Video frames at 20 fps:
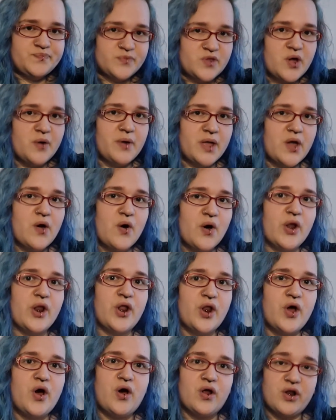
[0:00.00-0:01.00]
going on
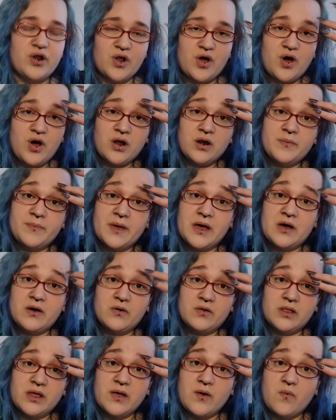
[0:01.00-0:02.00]
and on and on
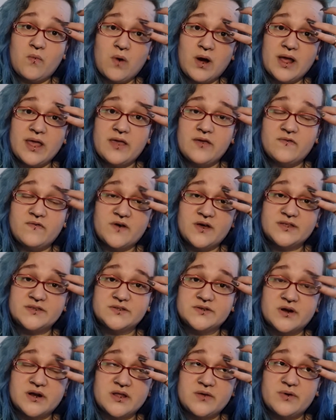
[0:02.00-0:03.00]
about like why he finds
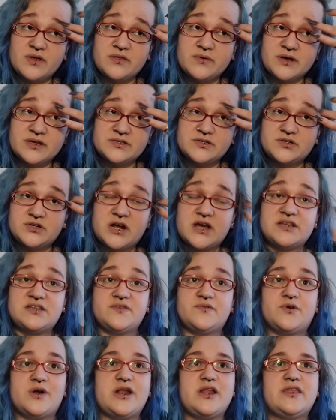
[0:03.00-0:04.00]
Granny Weatherwax
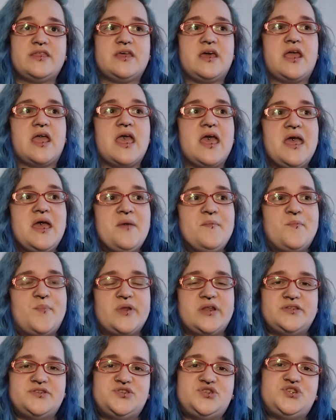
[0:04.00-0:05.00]
attractive or anything,
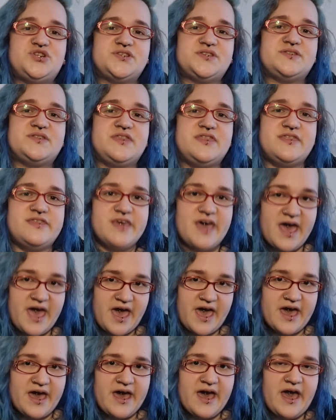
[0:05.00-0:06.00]
but it's just
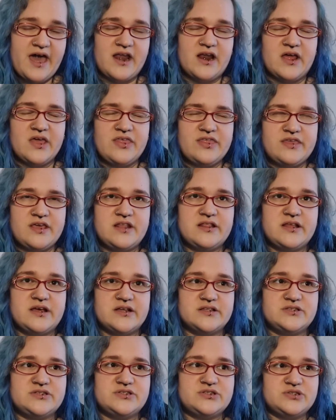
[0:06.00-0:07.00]
there. And I think
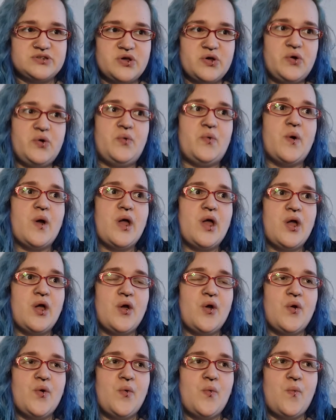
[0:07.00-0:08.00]
that's so
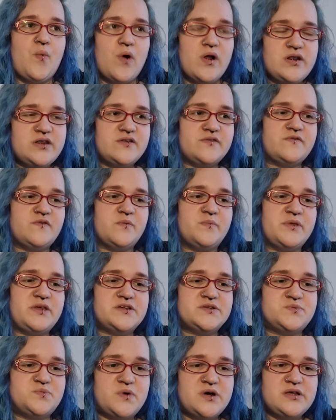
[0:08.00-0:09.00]
wonderful,
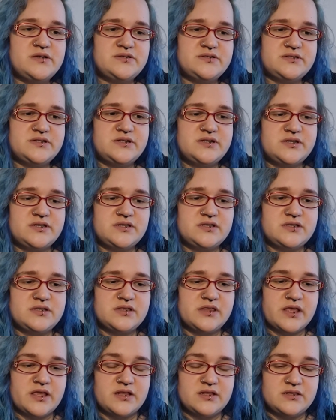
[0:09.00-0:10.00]
because whilst the
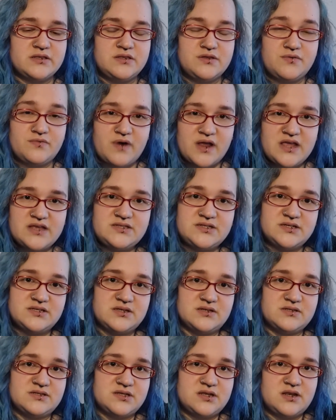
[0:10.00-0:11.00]
like narrator
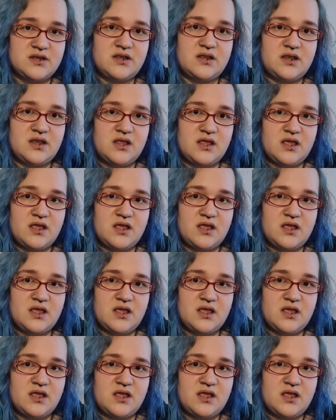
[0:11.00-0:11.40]
doesn't